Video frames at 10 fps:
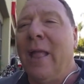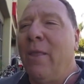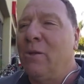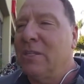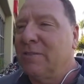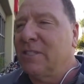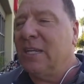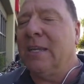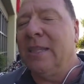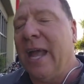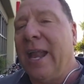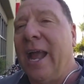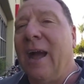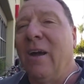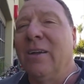And those that have seeking that
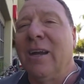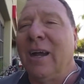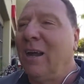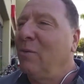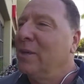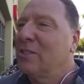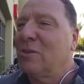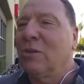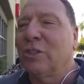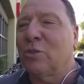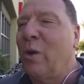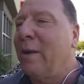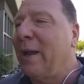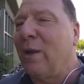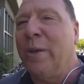out, we sold just one
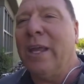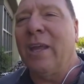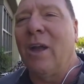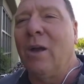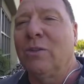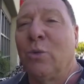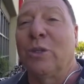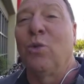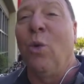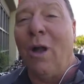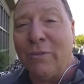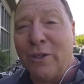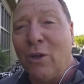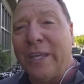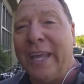about a week ago to a
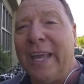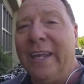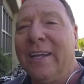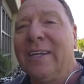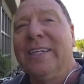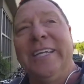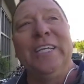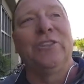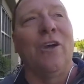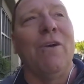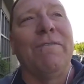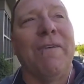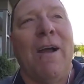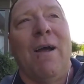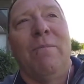12-year-old kid. He drove
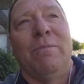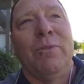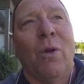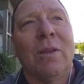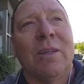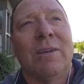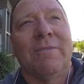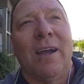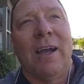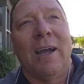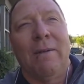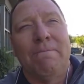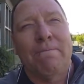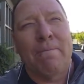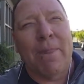from north
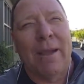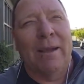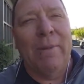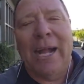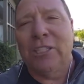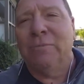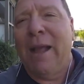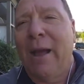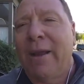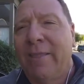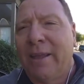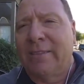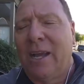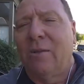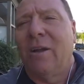of Magic Mountain, I think a
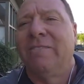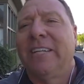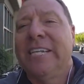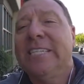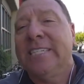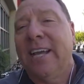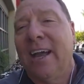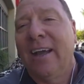town called Valencia.